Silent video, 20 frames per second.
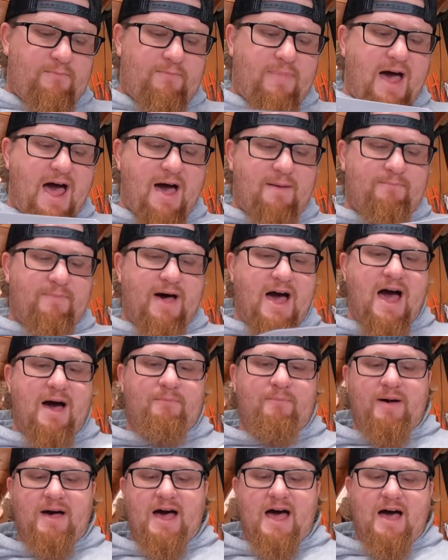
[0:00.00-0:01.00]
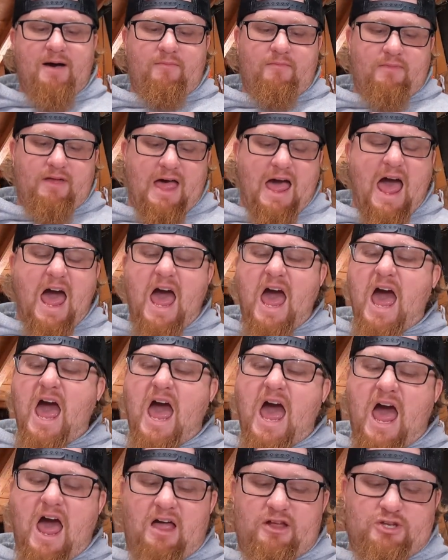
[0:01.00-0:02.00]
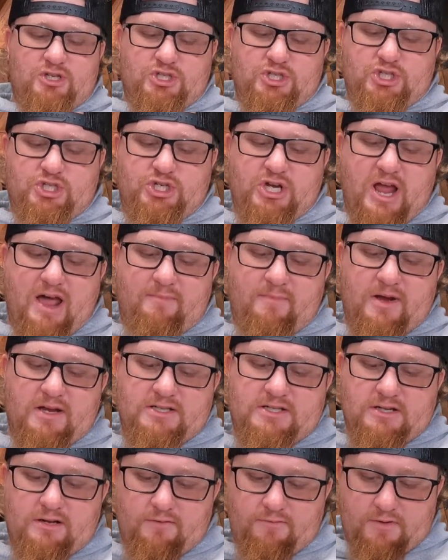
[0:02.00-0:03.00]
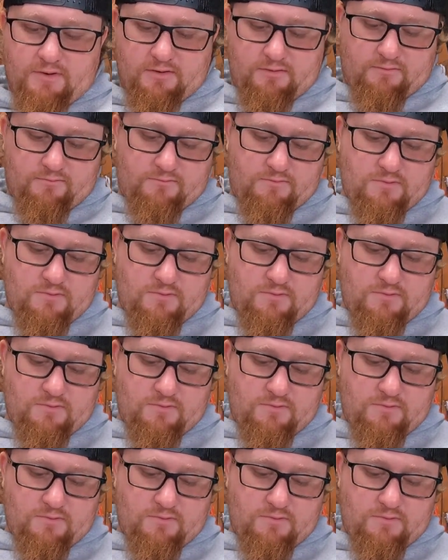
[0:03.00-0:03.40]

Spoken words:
Pop, pop, pop. Ah! Just jabbed myself with a